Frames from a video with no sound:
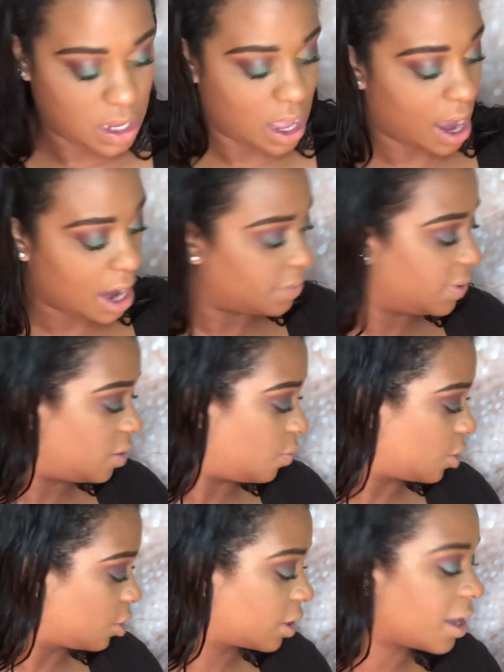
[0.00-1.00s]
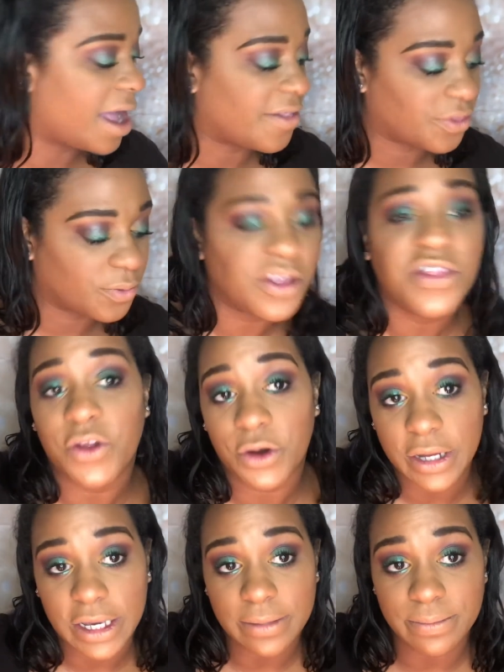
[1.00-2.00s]
I gotta be to work at
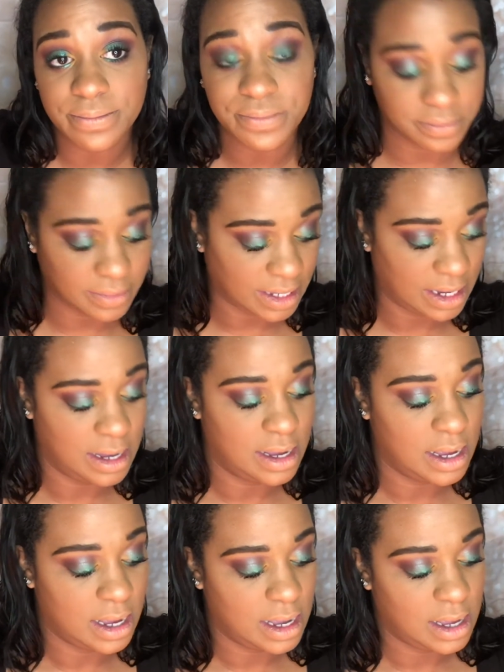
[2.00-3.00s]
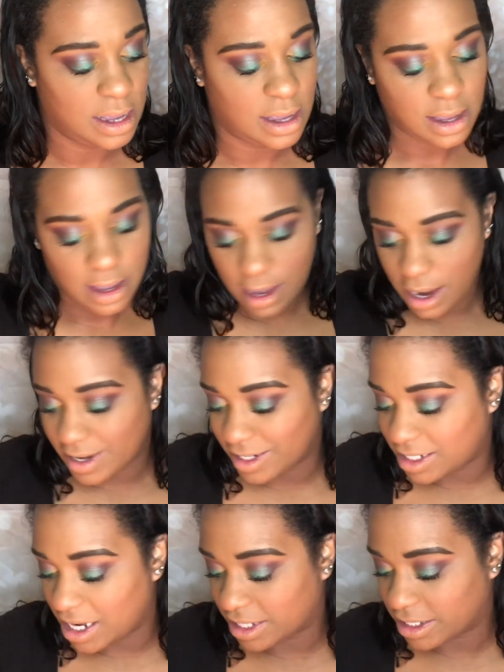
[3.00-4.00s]
3.30 and it
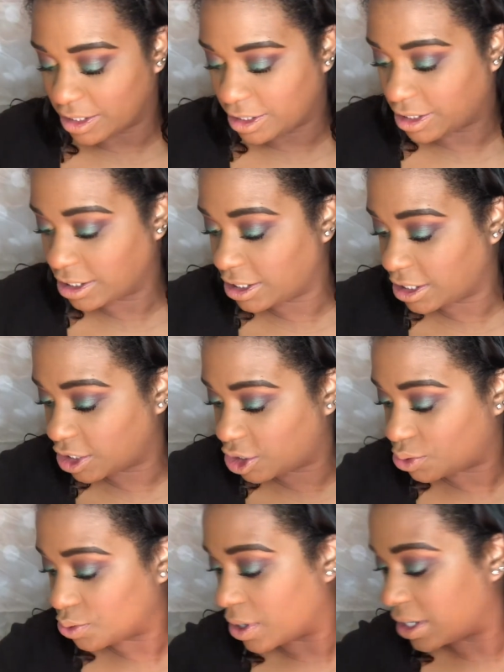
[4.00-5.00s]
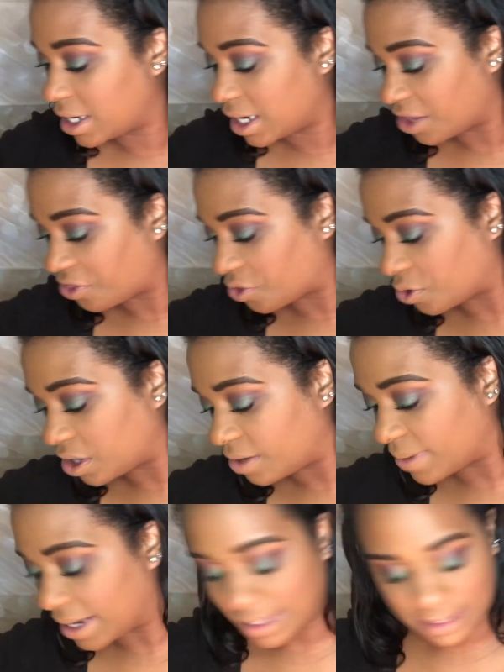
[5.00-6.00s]
takes a good 20 to 30
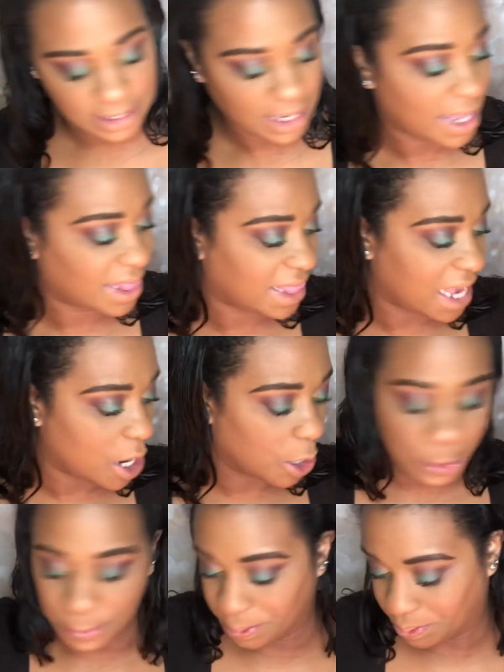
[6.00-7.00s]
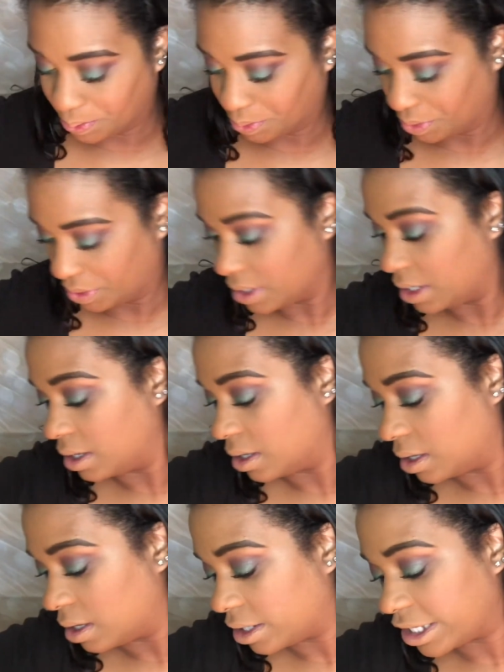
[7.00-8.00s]
minutes to get there.
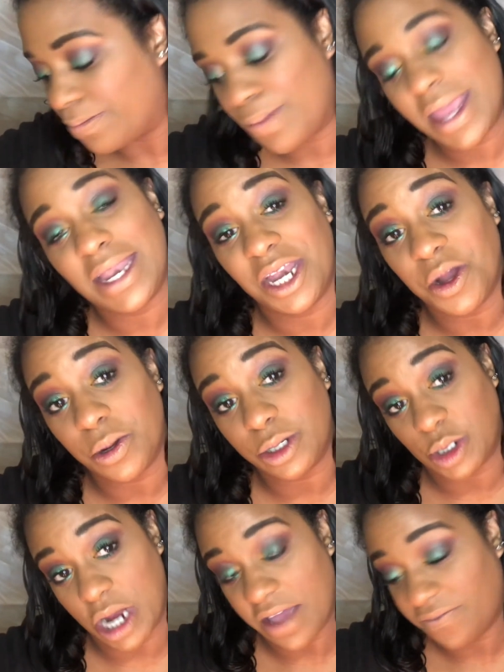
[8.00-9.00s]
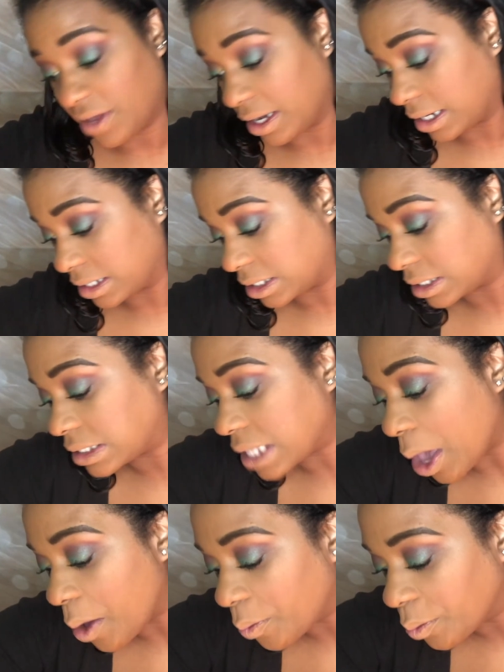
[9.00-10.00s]
Depending on traffic.
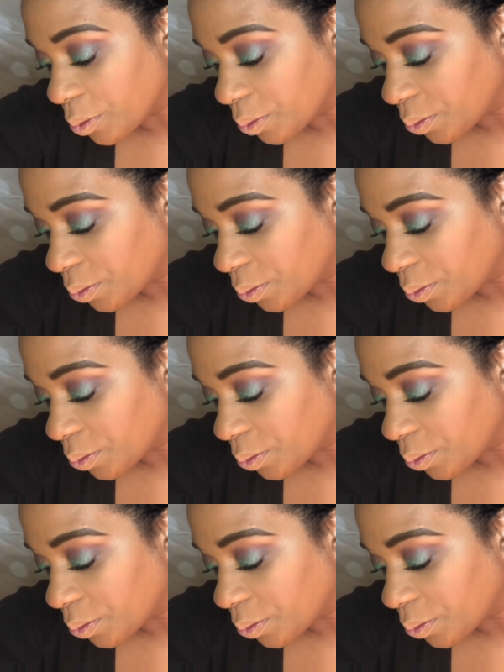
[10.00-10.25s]
So